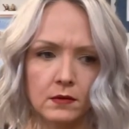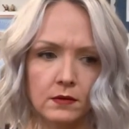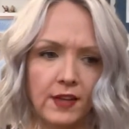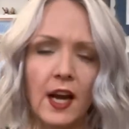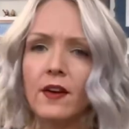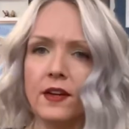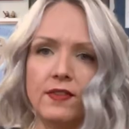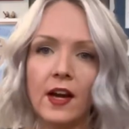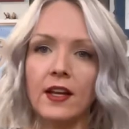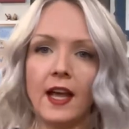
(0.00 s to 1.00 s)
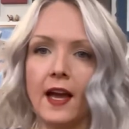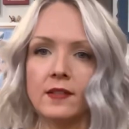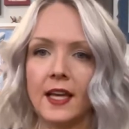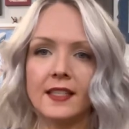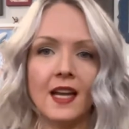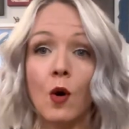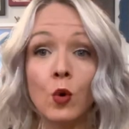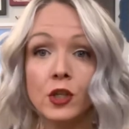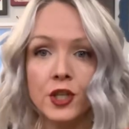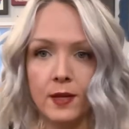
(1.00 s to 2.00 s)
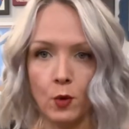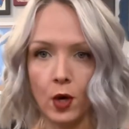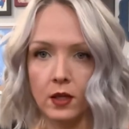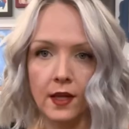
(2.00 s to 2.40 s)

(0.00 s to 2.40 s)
Very, very light. I was like, it's not orange anymore.